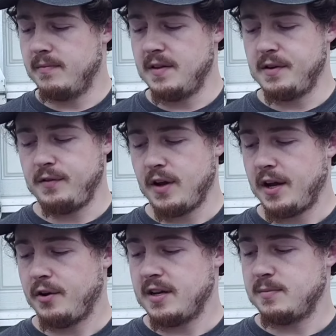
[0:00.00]
And then you've
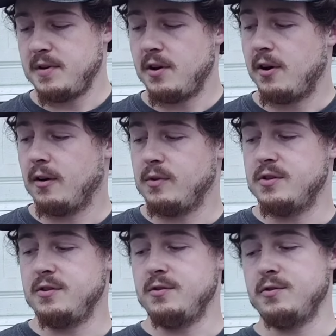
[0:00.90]
got your SPR,
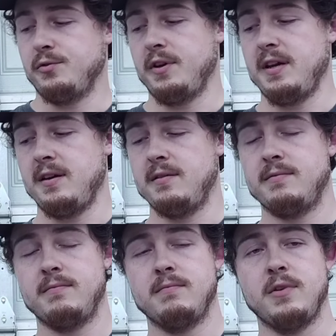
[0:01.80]
which is usually
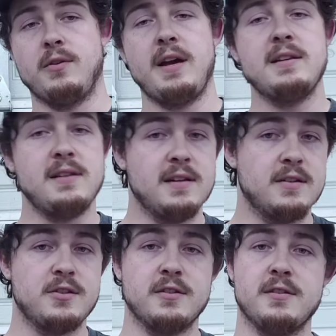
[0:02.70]
18
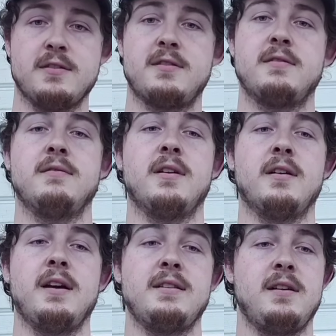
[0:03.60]
inches,
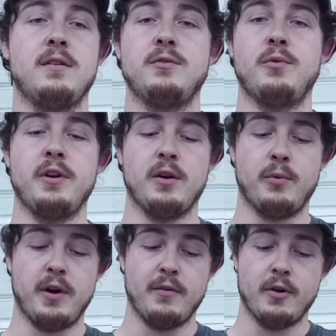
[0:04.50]
18 to 20 or
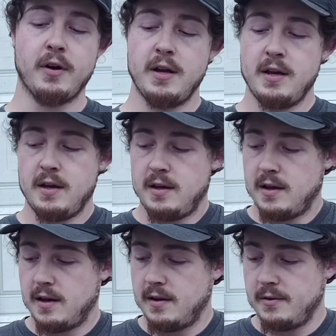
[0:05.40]
whatever,
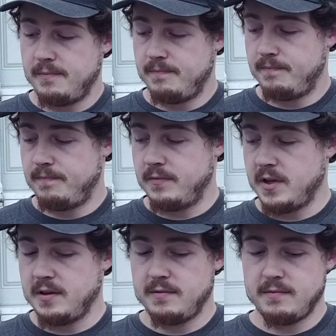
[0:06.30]

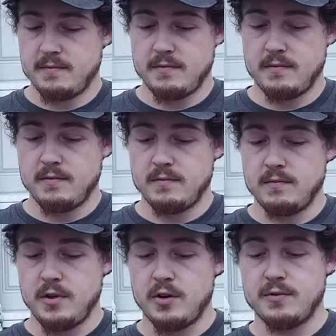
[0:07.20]
that
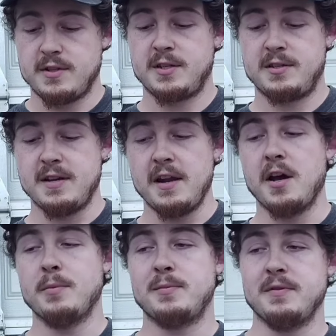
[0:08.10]
is set
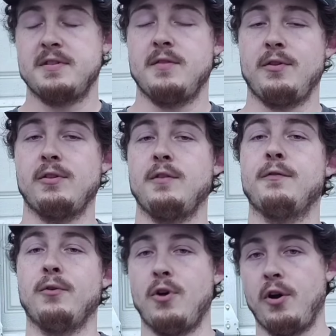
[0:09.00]
up specifically
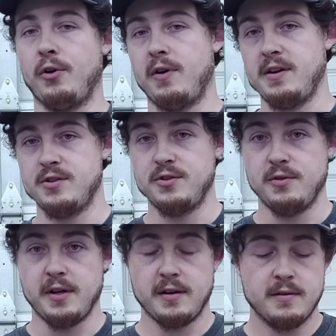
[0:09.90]
for longer range
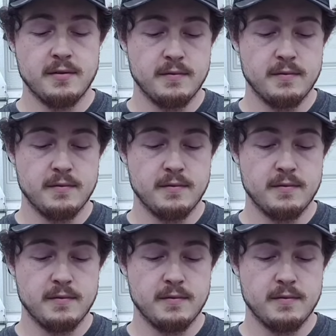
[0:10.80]
shooting.